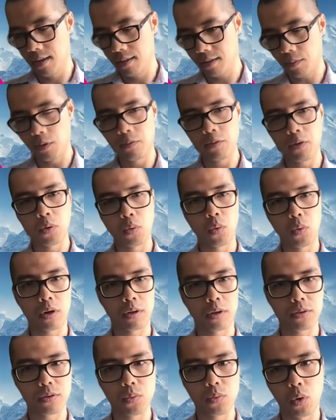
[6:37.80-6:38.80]
some of the
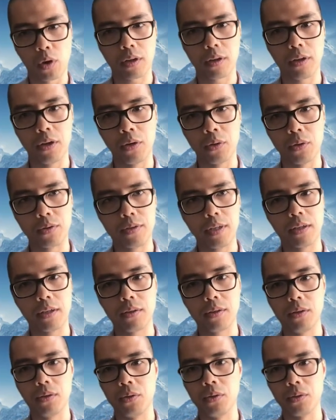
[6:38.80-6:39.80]
workloads
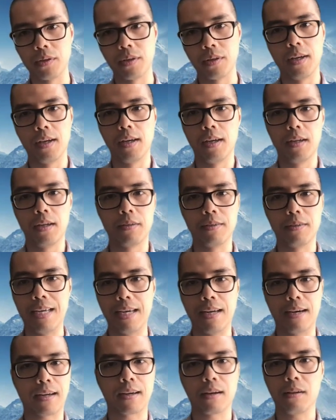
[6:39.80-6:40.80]
include,
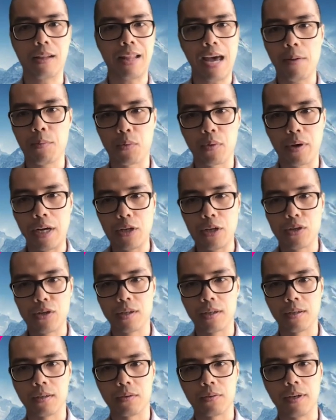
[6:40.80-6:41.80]
data
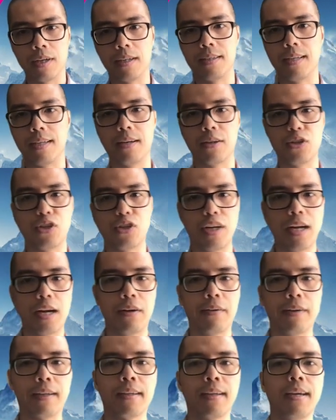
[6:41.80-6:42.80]
collaboration, right, data
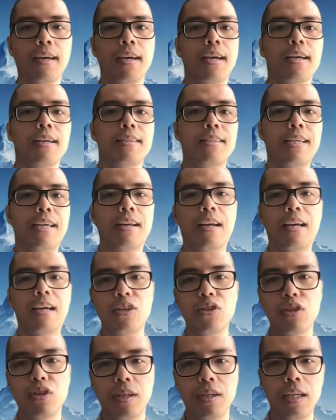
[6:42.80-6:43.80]
sharing, data
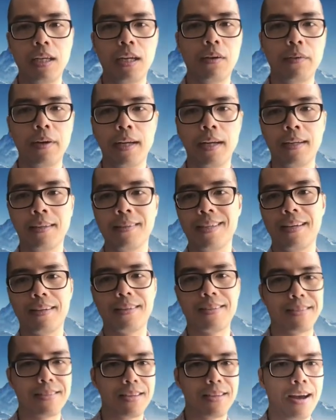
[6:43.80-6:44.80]
engineering,
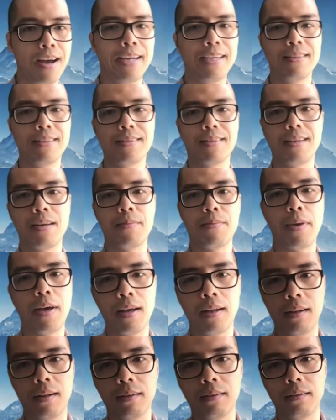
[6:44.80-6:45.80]
data science and
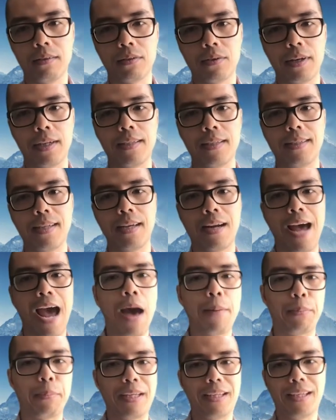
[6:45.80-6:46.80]
ML, right, data
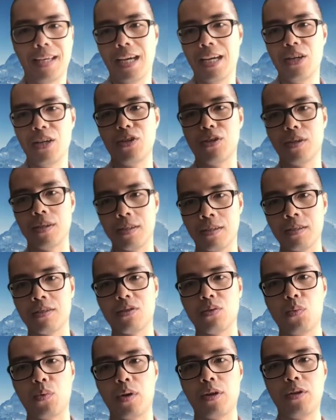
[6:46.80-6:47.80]

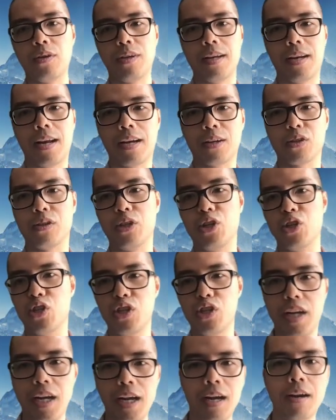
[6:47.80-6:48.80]
applications where you can actually
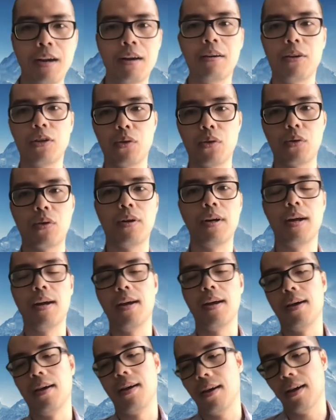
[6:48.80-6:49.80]
share your
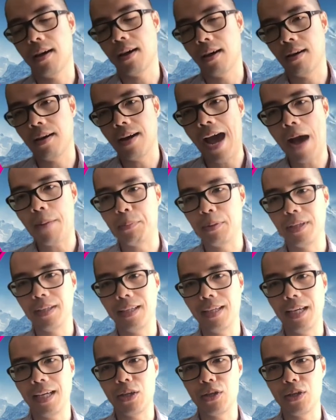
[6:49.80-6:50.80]

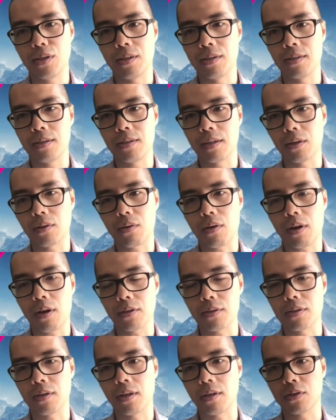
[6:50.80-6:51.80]
applications
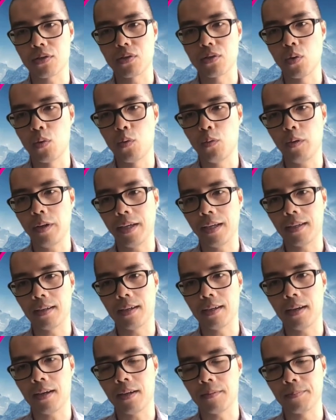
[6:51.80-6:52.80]
across a Snowflake